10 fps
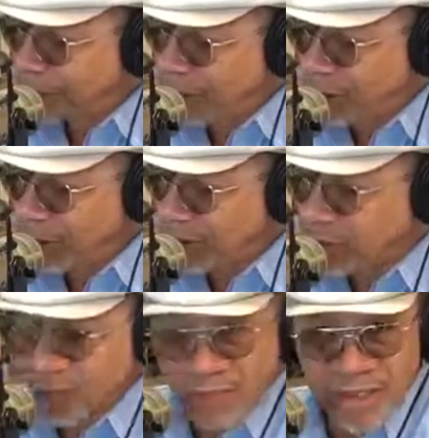Starts
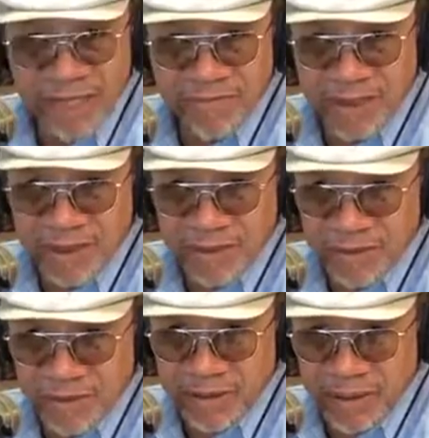with the
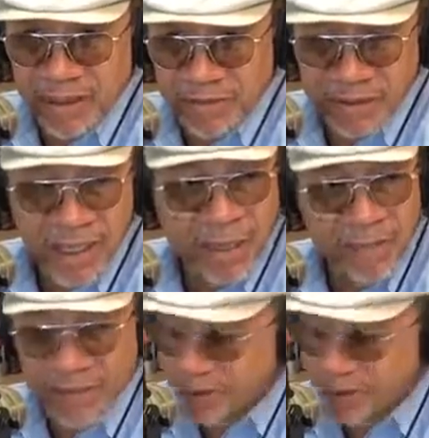definitions. Here's how it